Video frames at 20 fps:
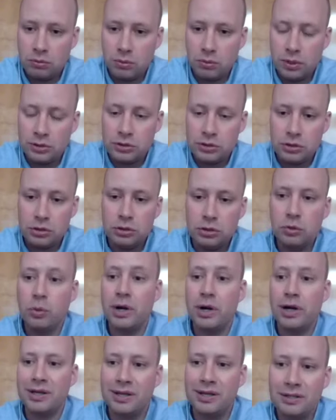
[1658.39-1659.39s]
What do you
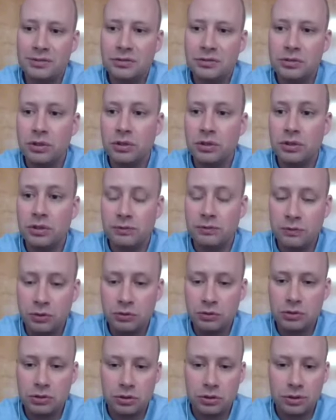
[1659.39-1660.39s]
want to get to in the
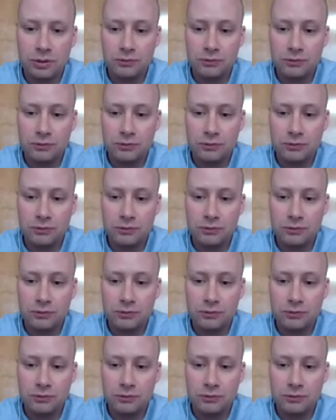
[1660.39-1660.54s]
future?